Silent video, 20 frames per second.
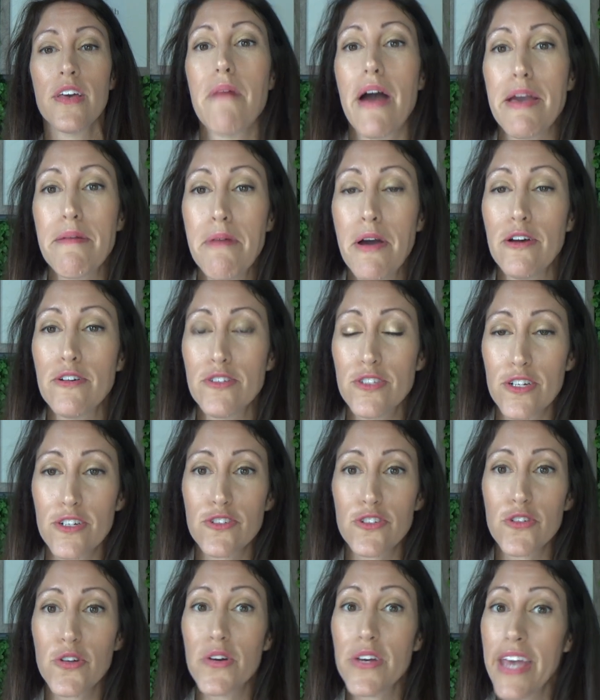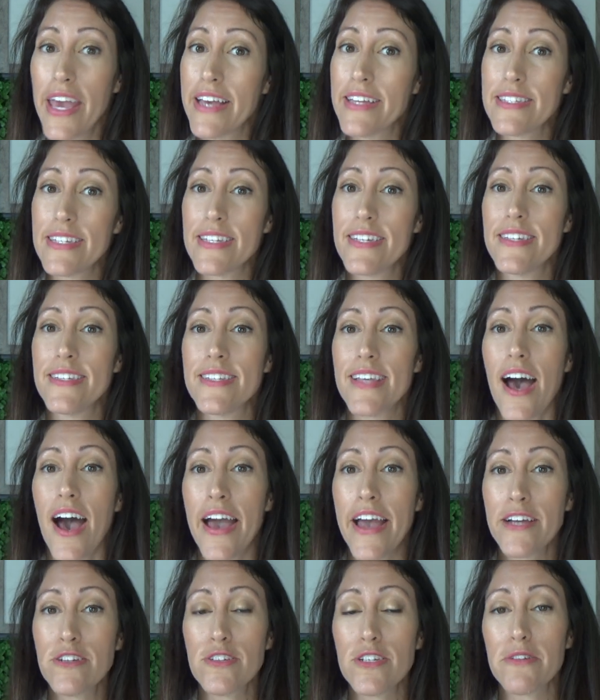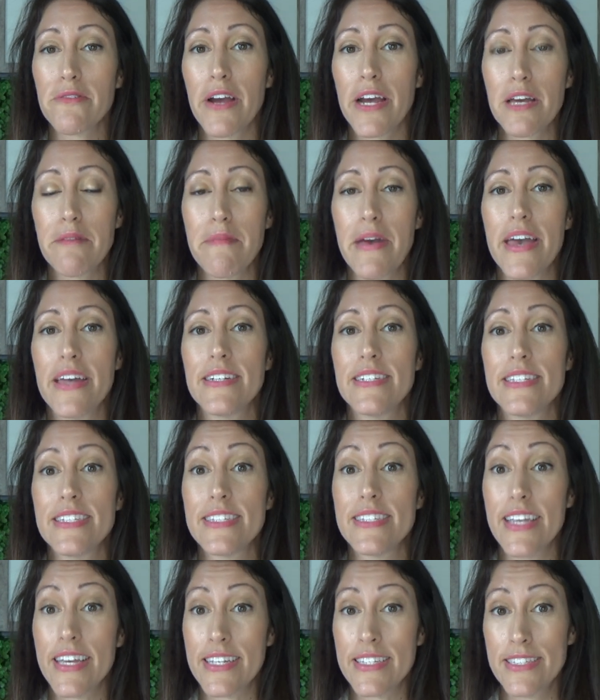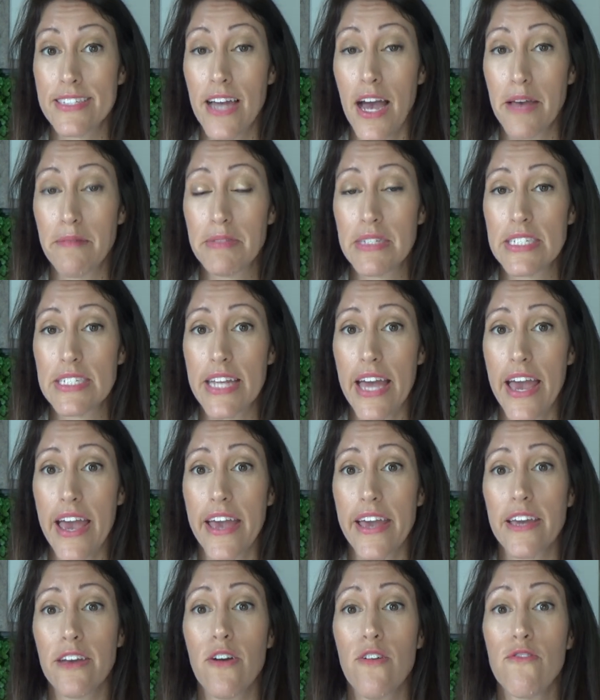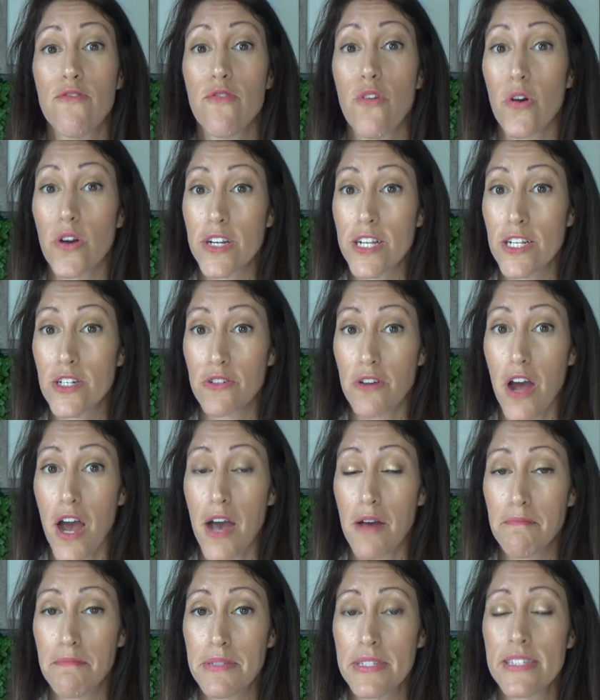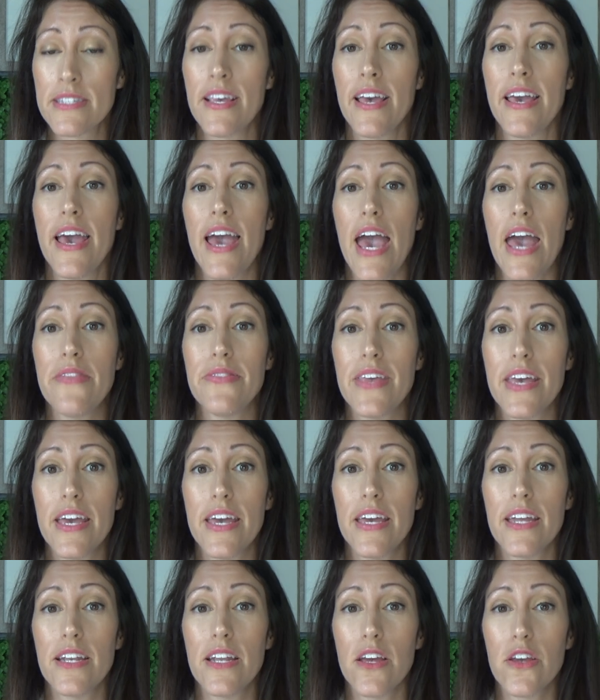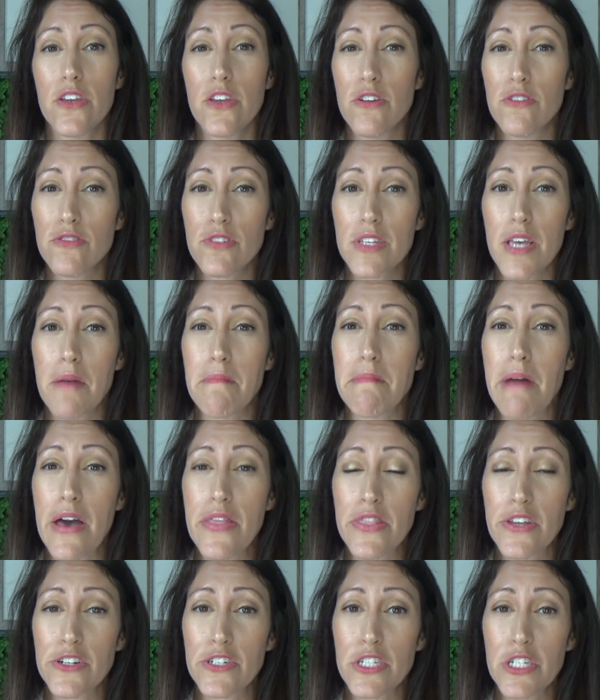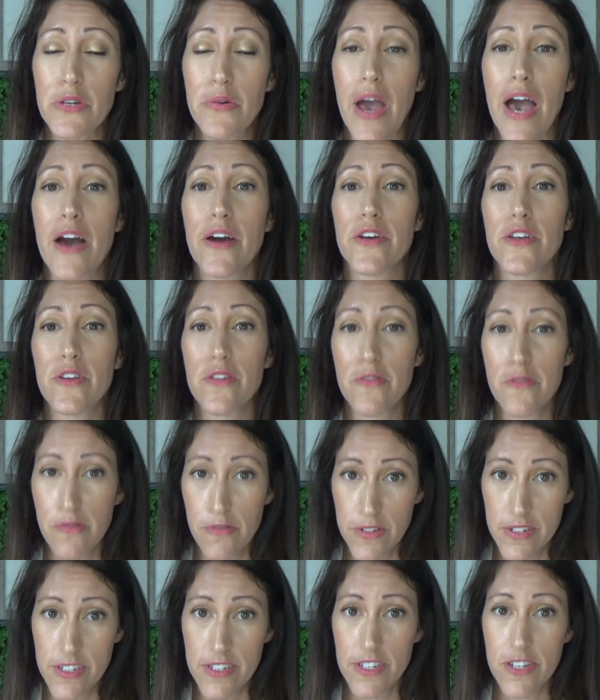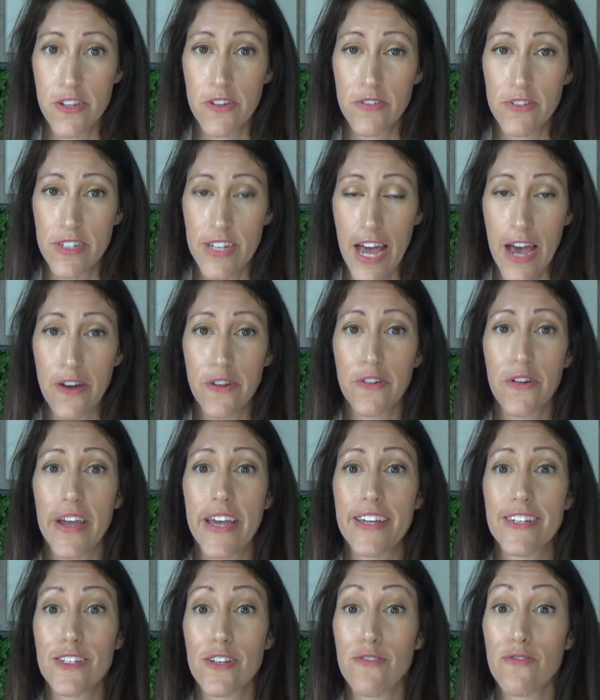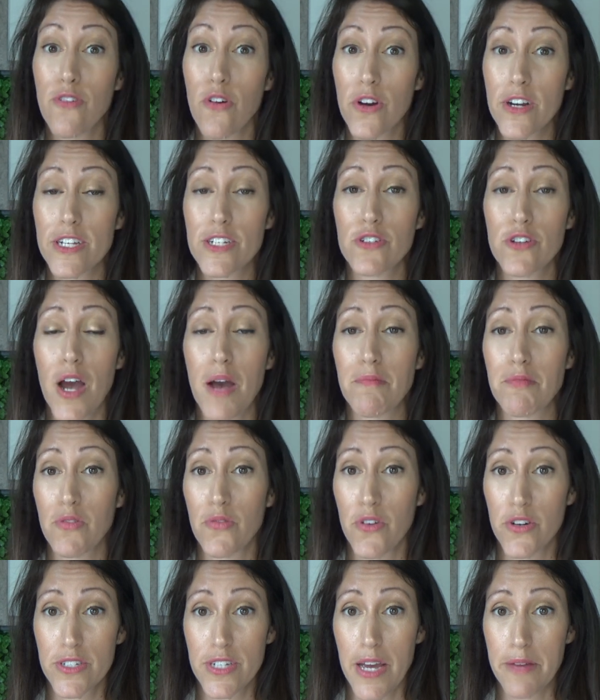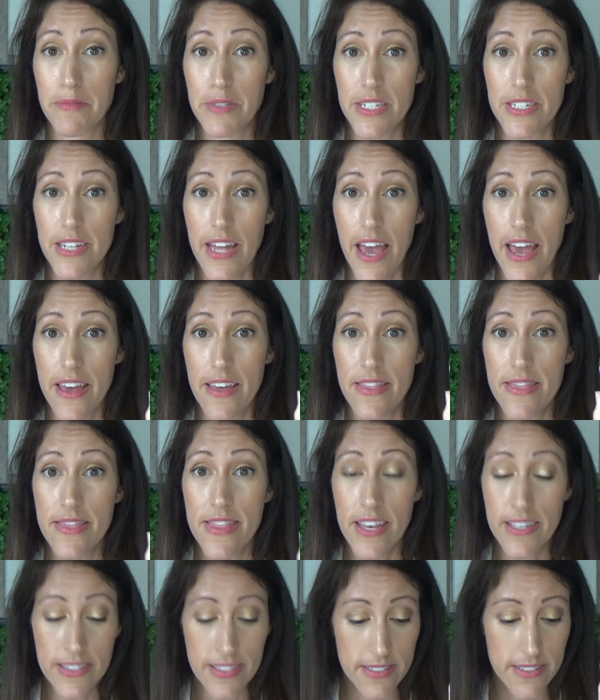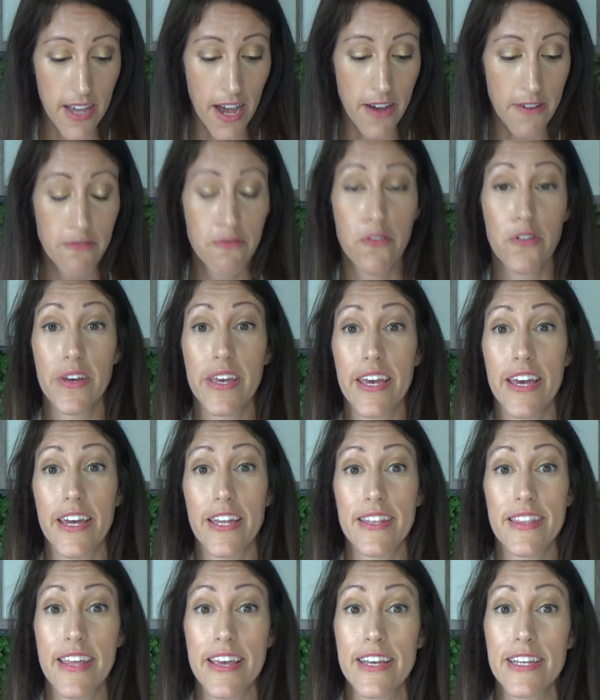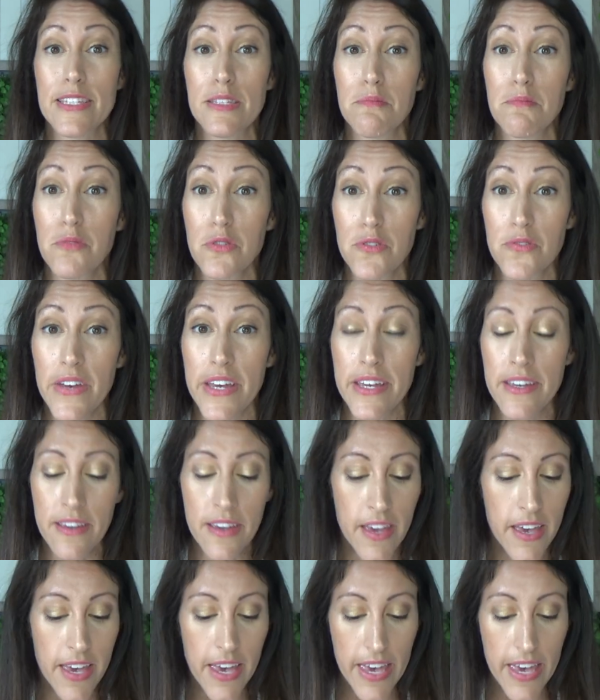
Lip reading: My post-surgical cases, I actually recommend 6 times a day, 40 drops. And then usually a month or two out, you downgrade to 40 drops 4 times a day. This stuff will get things moving.